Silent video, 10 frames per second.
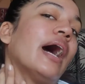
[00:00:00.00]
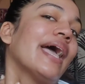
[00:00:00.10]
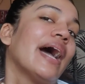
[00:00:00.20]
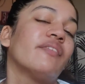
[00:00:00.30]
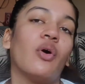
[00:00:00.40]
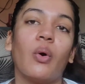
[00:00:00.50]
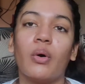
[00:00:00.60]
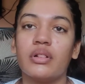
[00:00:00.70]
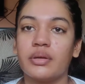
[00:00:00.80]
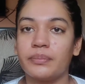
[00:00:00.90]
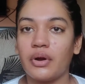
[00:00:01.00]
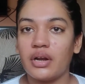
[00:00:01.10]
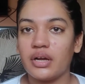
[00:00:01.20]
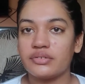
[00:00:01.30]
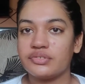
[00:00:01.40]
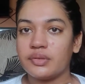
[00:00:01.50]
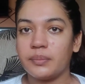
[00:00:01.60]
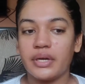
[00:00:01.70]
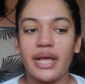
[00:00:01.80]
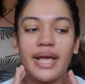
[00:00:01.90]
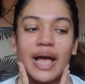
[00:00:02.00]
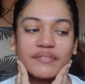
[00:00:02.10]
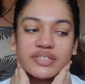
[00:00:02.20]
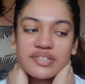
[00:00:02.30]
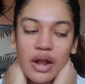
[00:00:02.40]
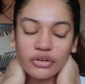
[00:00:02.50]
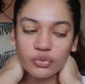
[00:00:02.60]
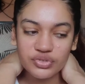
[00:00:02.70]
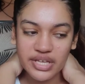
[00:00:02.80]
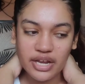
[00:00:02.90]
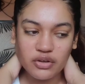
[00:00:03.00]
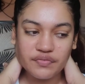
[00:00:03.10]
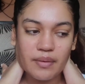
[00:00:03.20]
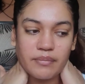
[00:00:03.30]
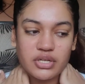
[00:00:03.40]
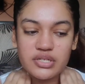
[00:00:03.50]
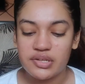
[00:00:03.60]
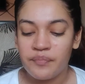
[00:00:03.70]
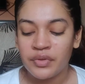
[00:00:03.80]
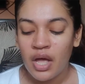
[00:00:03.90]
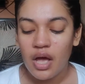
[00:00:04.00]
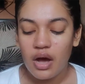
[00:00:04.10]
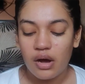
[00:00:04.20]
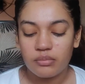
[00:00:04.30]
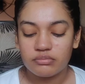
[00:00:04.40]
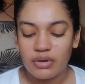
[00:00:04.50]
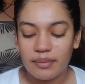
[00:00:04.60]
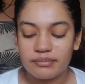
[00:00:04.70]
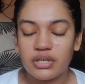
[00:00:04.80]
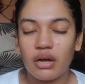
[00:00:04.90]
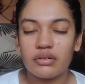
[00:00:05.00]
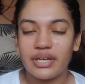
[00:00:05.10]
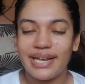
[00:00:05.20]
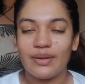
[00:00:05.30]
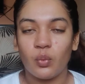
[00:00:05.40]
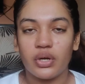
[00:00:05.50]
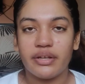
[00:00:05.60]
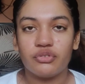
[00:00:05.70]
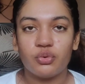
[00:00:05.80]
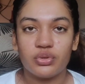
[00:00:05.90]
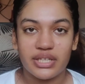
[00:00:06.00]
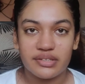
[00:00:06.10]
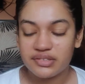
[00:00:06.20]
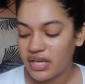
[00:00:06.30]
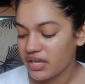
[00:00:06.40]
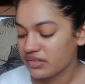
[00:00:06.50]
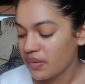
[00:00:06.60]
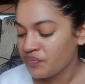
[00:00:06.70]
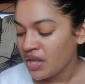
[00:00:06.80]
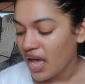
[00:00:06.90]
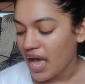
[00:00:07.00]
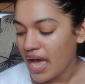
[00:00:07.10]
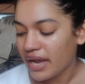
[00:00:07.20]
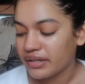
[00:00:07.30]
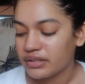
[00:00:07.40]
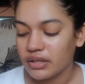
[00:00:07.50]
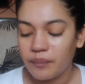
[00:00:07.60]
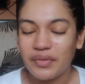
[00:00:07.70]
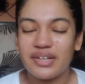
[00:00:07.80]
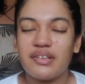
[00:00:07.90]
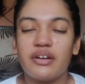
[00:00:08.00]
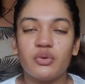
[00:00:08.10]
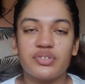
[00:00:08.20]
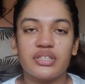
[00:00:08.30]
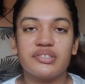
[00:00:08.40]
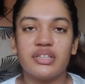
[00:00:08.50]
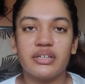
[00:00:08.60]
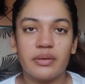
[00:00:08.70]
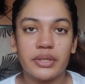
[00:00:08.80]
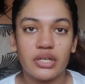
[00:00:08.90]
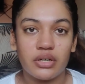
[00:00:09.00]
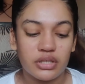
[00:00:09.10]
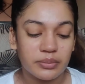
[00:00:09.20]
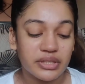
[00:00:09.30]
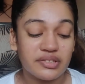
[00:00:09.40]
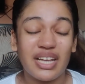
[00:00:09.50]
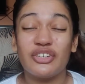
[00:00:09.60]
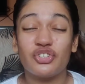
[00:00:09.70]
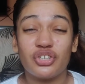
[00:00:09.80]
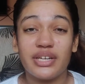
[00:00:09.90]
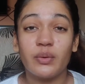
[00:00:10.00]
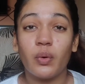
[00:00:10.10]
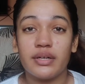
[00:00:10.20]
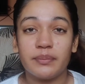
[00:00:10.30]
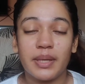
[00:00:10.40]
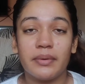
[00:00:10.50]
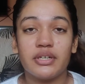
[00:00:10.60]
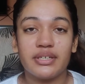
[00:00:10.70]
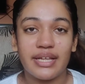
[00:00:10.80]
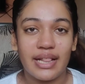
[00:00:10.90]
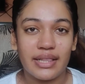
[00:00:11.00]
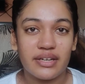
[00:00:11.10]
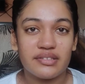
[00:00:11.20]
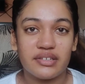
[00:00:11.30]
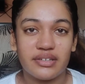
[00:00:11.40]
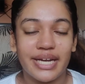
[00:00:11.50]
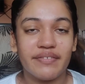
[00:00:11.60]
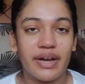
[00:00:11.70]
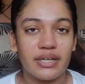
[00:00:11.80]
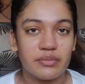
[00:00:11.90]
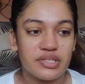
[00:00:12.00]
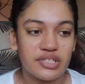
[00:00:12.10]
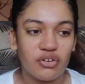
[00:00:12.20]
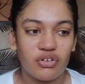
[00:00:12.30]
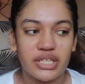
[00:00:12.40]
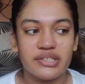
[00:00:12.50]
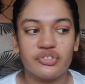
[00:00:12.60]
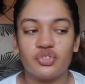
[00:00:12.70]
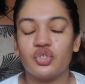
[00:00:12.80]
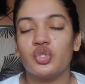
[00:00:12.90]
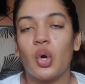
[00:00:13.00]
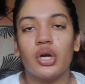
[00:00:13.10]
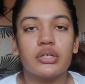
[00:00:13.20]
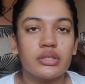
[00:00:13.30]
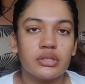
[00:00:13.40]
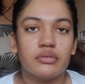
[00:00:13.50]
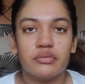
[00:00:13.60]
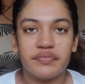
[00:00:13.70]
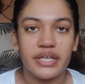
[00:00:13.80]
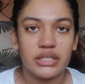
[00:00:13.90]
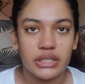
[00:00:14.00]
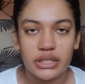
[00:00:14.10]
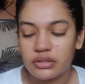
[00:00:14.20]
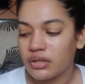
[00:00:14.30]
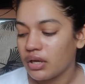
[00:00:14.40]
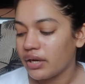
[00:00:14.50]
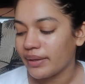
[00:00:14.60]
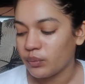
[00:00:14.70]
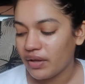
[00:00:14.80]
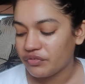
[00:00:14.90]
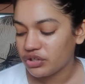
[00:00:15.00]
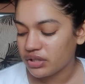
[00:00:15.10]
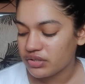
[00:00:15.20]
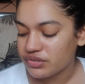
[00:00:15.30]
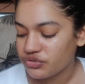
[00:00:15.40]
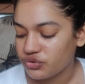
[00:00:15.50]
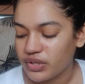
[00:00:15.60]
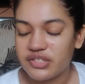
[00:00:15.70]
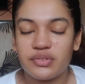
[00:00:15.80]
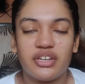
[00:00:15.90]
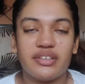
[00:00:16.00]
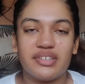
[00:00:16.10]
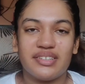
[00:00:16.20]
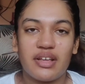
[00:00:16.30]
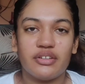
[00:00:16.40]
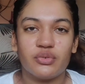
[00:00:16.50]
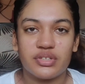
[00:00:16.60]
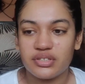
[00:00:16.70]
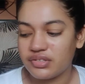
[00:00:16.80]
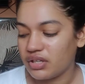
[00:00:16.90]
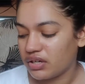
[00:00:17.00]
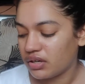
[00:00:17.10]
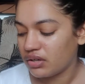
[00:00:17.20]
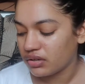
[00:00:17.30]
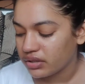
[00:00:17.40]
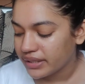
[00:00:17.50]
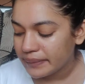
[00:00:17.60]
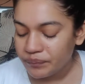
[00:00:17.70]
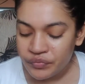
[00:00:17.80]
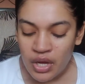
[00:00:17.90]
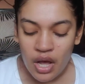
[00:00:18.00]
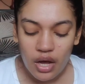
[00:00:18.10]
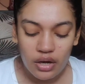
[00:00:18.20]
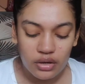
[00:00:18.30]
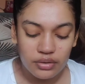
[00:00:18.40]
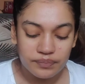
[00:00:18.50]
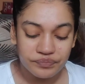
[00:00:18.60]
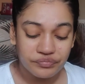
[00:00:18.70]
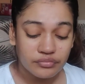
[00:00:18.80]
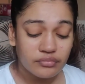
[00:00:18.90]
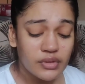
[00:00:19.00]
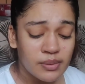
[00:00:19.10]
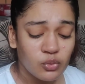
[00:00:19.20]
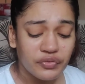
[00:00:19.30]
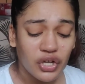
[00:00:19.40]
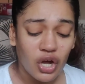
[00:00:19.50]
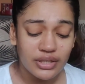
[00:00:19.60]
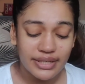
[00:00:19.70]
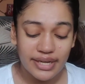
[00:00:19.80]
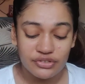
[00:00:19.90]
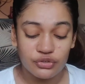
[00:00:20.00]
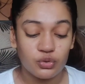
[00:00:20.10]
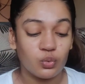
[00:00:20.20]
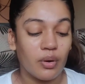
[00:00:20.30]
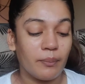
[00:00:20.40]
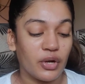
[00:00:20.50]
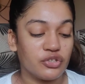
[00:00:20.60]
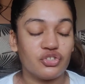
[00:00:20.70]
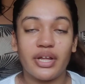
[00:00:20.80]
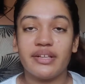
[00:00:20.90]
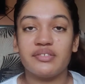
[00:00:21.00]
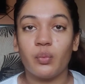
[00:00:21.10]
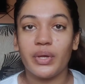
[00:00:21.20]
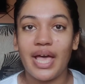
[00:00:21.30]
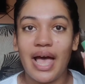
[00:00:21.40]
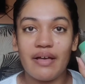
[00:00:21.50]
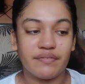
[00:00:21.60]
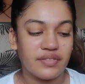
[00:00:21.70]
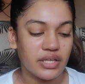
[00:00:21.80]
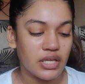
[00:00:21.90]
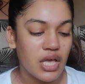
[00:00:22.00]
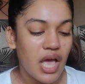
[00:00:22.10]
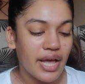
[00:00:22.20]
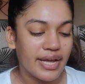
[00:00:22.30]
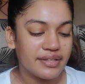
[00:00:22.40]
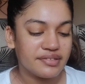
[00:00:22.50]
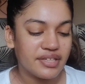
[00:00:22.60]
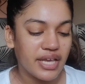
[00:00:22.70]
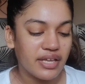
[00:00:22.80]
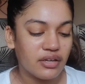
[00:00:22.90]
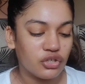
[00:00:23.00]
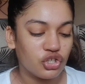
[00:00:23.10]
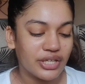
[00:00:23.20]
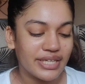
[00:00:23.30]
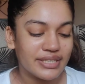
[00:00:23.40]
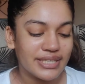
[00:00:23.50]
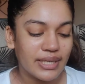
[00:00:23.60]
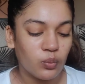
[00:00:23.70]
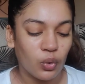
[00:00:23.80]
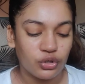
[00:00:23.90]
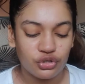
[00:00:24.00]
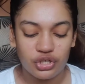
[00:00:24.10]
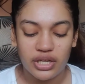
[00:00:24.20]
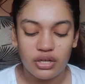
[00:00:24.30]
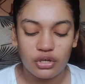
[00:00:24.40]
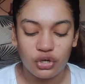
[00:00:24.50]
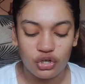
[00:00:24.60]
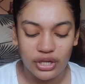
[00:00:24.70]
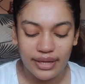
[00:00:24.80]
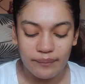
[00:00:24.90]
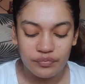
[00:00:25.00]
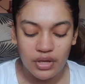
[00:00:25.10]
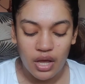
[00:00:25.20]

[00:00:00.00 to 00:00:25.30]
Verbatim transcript: I have all the products but I haven't started using any of them because um, I'm currently like working through these things and uh, I started using this a little bit earlier because I really want to be able to tell that it's a great vitamin C or it's not very great like whatever it is so that's the reason i started using this a little early um, moving on next to moisturizer we have the It's skin green tea watery cream